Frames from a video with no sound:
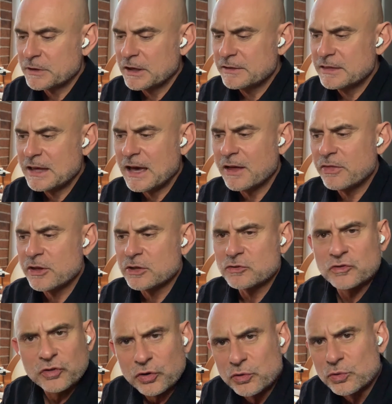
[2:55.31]
And the other
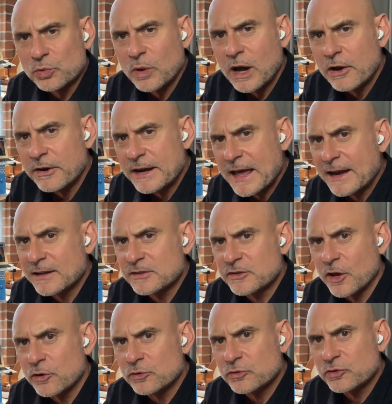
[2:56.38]
two are an
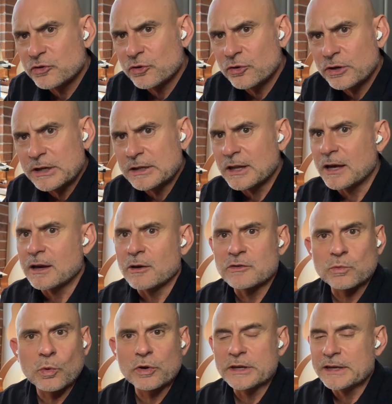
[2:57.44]
anecdotal story, like I was
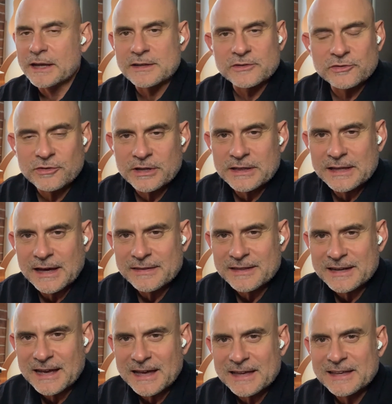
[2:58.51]
walking down the street the other
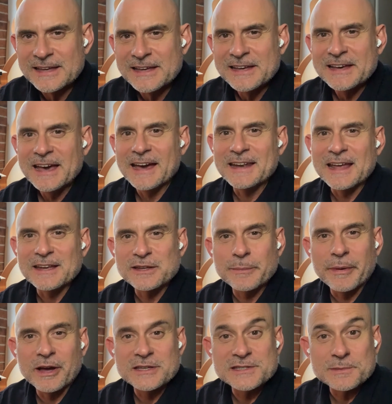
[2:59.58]
day and had to
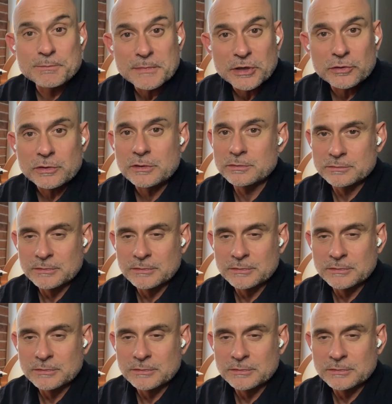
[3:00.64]
buy some milk.